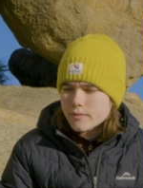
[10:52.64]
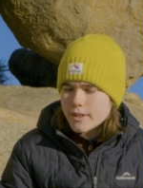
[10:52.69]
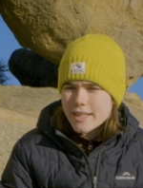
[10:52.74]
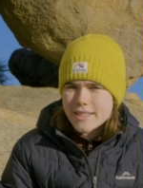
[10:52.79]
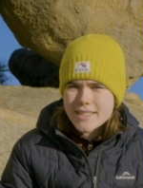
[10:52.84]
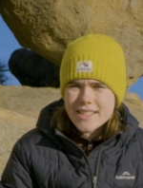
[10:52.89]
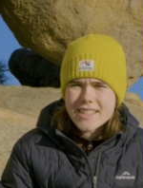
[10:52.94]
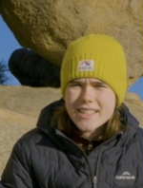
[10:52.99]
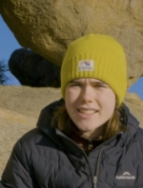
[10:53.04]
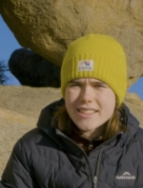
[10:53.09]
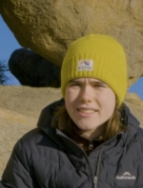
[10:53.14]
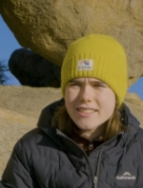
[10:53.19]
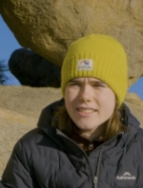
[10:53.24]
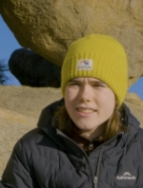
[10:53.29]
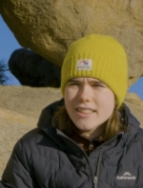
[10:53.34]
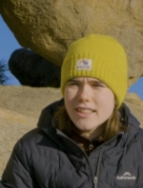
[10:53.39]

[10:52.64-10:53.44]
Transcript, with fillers: I did it.